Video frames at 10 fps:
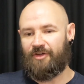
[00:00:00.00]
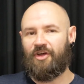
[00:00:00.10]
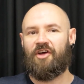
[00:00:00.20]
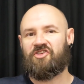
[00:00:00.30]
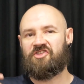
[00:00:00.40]
I
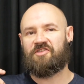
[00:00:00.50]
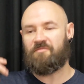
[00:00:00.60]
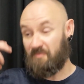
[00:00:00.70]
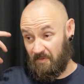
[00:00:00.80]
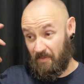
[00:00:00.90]
know
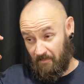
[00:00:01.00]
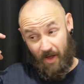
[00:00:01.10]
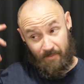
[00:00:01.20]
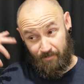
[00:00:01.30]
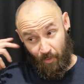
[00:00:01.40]

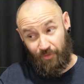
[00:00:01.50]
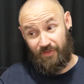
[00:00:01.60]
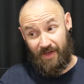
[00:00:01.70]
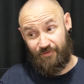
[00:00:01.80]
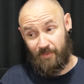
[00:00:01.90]
I bought
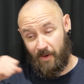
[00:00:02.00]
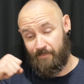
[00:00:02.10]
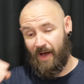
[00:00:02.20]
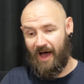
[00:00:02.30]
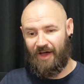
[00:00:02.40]
that for my
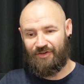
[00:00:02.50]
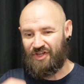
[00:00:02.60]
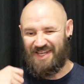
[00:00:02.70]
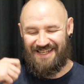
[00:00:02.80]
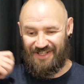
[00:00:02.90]
partner
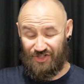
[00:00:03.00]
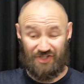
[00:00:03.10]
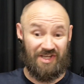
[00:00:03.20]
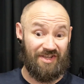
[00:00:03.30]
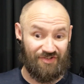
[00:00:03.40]

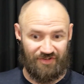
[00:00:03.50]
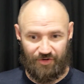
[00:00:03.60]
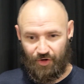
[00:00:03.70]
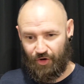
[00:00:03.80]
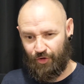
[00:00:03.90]
years
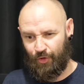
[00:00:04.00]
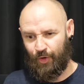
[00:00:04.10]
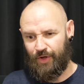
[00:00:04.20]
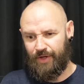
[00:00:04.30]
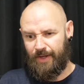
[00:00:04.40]
ago
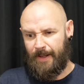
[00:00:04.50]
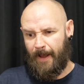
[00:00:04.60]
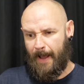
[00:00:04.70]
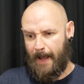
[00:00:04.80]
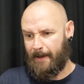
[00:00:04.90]

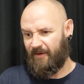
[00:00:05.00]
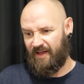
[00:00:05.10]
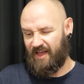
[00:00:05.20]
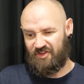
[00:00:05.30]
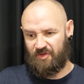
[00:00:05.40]

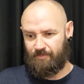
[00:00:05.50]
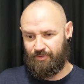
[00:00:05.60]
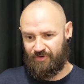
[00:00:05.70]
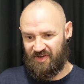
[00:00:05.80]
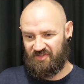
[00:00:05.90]
as a
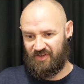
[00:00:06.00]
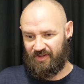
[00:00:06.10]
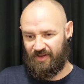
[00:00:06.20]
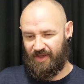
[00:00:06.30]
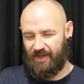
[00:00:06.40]

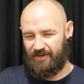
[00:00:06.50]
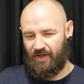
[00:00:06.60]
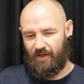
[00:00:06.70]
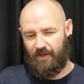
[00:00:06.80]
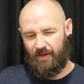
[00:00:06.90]
present, and
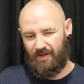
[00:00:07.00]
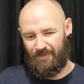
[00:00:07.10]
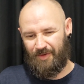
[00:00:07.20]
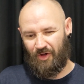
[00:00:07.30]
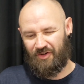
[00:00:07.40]

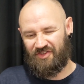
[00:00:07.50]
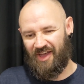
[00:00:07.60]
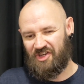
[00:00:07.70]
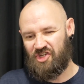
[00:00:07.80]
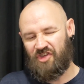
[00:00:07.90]
I'll be honest,
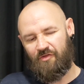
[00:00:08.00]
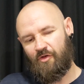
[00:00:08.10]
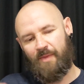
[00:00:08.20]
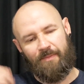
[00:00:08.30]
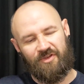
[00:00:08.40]
I actually don't
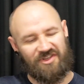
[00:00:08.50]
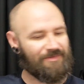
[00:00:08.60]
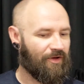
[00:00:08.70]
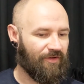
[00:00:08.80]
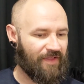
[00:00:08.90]
remember the
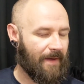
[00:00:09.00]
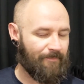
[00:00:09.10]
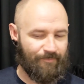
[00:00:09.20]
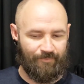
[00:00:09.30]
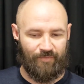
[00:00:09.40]
smell of
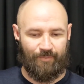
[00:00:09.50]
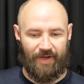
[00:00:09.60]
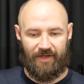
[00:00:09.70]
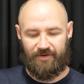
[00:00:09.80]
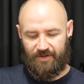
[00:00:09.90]
that,
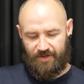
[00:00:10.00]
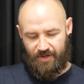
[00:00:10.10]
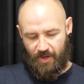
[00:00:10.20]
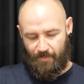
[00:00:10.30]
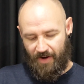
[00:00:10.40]
but
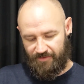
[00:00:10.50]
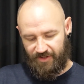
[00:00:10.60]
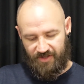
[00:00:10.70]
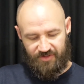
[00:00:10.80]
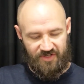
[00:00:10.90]

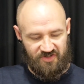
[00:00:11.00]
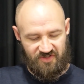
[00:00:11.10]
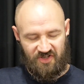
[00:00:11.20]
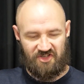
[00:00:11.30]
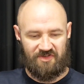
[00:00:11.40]
apparently this
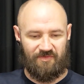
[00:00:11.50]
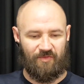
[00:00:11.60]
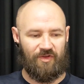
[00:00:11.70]
is